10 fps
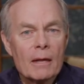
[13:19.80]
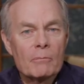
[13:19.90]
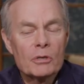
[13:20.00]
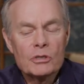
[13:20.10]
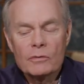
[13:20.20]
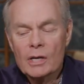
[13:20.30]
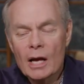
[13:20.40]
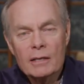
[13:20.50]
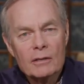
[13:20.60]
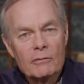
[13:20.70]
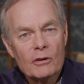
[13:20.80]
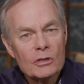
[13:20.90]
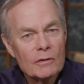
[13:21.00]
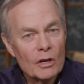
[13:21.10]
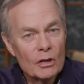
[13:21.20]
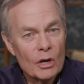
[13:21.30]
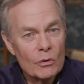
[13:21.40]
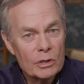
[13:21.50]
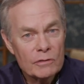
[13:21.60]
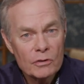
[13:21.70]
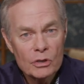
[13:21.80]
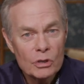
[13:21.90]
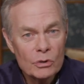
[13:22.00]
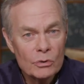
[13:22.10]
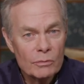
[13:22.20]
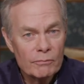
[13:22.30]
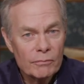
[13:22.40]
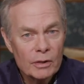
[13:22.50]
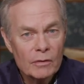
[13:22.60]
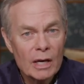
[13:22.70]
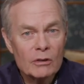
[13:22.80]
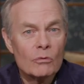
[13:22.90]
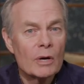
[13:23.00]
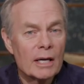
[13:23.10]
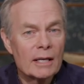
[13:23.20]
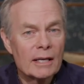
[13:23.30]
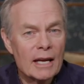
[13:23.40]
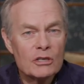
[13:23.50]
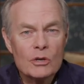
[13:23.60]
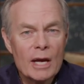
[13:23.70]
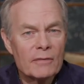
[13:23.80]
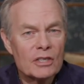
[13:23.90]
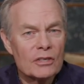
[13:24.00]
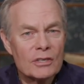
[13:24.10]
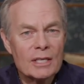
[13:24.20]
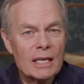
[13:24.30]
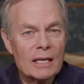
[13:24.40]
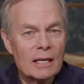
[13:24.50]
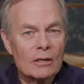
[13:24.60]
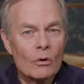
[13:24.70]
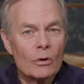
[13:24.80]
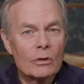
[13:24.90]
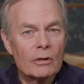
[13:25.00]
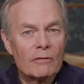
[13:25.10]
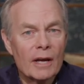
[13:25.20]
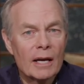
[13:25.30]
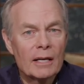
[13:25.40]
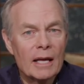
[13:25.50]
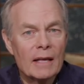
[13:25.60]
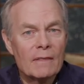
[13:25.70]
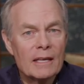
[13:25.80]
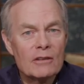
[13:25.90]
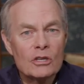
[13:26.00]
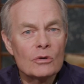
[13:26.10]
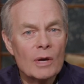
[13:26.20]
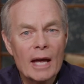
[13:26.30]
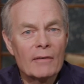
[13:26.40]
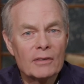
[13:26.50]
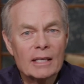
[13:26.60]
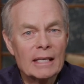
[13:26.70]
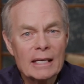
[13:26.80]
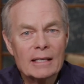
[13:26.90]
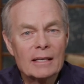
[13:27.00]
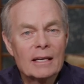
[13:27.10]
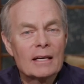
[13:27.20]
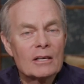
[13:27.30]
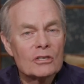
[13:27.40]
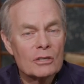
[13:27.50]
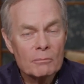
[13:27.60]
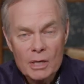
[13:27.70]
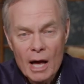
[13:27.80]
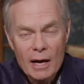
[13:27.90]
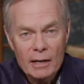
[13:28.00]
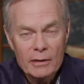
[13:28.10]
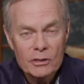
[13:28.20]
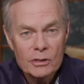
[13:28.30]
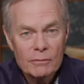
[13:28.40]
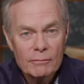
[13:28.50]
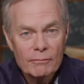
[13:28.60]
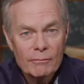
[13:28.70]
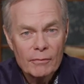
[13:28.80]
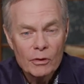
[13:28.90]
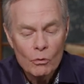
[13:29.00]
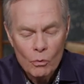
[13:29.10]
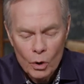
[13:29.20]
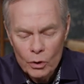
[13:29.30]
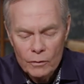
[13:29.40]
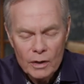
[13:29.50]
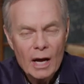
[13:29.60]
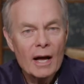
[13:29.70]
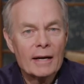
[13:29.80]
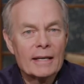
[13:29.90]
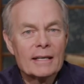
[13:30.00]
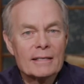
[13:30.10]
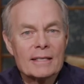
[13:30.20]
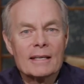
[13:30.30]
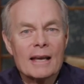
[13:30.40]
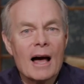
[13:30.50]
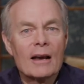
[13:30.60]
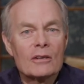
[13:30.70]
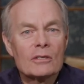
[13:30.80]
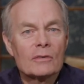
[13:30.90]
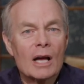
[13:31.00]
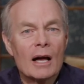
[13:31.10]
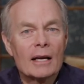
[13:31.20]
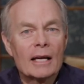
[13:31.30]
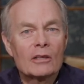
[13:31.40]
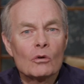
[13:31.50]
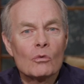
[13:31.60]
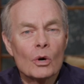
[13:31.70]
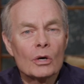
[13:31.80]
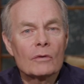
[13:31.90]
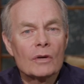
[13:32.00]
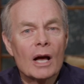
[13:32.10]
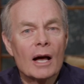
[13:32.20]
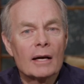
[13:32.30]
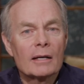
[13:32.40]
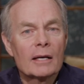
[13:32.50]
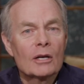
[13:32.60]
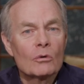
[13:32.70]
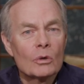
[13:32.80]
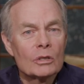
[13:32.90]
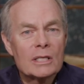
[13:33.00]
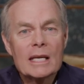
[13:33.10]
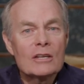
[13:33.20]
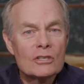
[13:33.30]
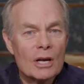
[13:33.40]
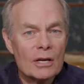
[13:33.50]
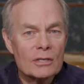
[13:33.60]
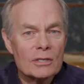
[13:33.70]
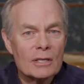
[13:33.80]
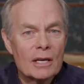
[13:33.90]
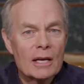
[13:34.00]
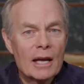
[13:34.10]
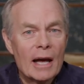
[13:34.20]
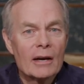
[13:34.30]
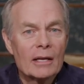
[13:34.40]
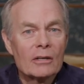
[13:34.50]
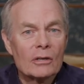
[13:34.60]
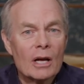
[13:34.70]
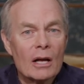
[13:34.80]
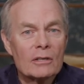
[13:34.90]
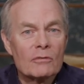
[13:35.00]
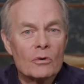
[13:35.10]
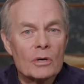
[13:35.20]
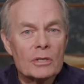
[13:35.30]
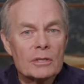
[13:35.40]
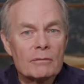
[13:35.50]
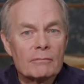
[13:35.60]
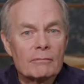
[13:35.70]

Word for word: But you've got to, first of all, know it's for you you got to recognize you have to seek in order to find, and then you have to get some knowledge. The Word of God is the knowledge of God, and the Word of God will teach us how to hear God's voice.